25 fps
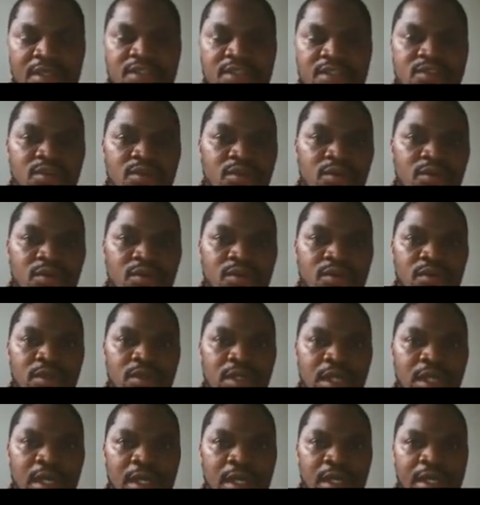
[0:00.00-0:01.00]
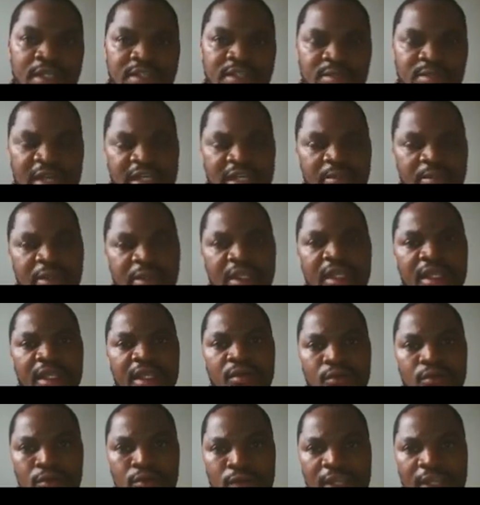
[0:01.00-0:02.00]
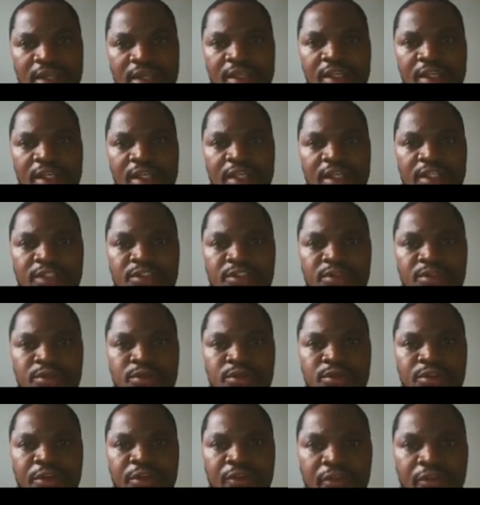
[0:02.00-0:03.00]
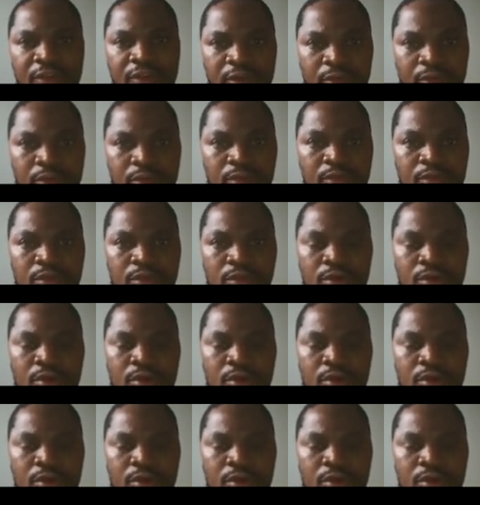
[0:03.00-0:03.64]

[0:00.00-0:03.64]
So it might be a good idea to review